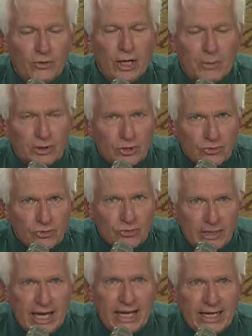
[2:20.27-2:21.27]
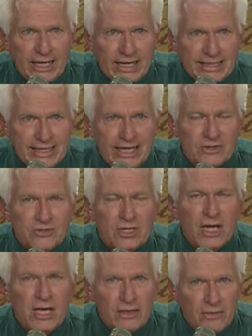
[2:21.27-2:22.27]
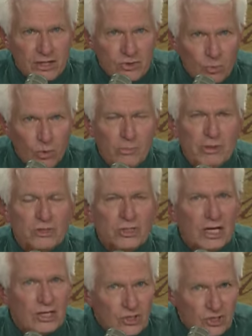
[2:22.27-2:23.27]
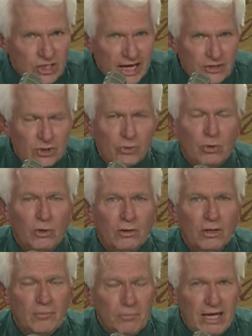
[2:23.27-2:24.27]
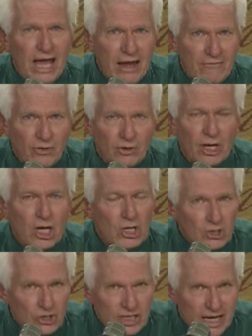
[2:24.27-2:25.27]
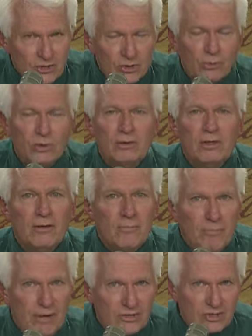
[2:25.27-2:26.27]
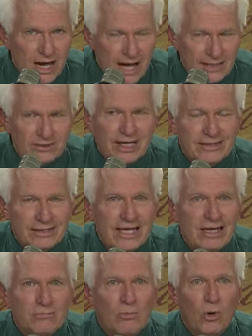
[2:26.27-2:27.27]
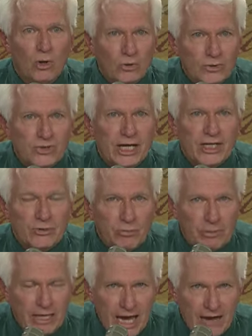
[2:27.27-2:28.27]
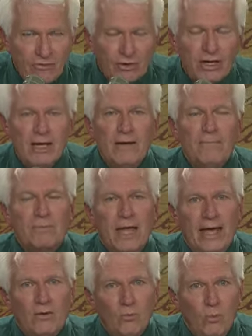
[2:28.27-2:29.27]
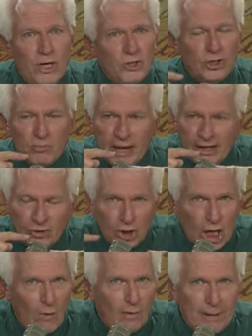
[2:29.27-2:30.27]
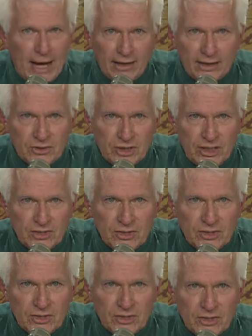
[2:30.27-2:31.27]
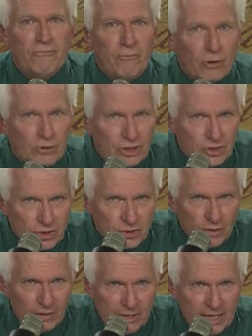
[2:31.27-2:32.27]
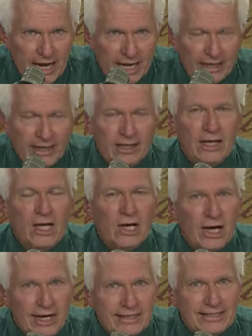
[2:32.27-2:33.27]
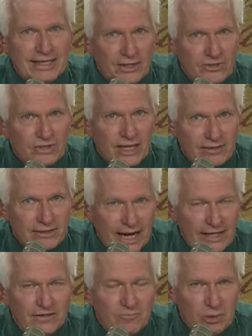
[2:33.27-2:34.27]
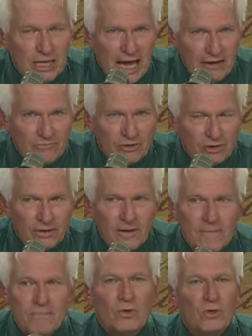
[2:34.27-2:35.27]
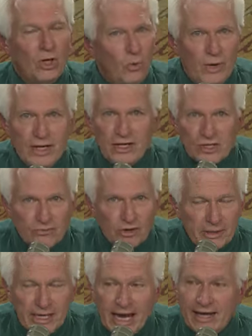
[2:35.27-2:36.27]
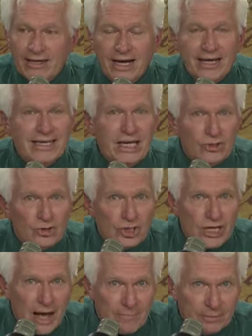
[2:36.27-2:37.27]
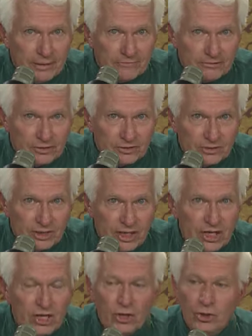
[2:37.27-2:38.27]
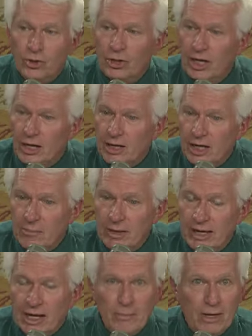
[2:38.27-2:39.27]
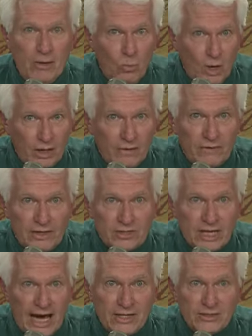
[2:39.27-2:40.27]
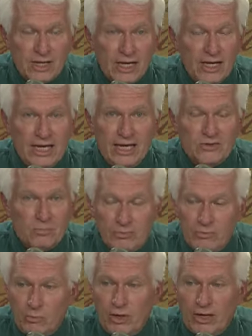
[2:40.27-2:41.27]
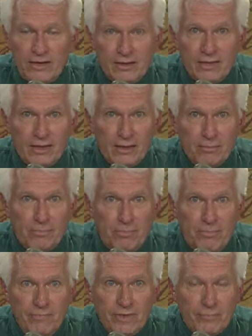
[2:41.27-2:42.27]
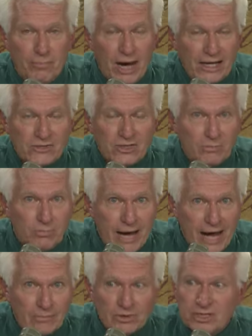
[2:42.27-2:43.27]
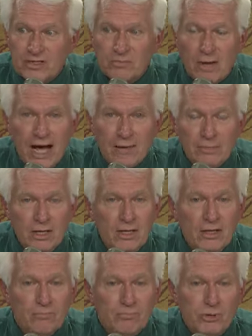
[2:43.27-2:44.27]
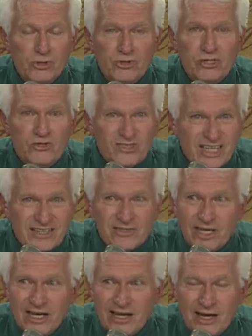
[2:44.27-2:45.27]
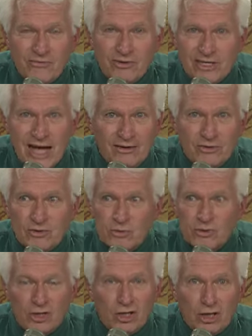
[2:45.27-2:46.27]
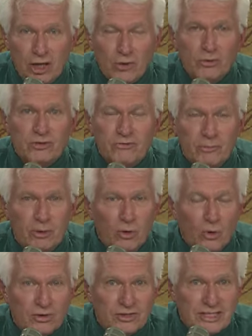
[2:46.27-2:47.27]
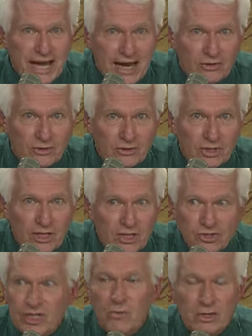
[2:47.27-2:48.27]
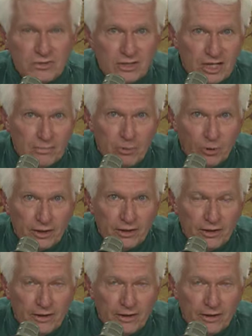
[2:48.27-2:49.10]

They were discriminating against this woman's sexual behavior, sexual misconduct, immoral sexual behavior, and we should make no apologies for discriminating against that kind of behavior. You know, we discriminate against shoplifters. You're going to come in. I mean, one of these guys, one of the Boston Bombers, his mom boosted $1,600 worth of clothes from a Lord & Taylor's. She wasn't deported.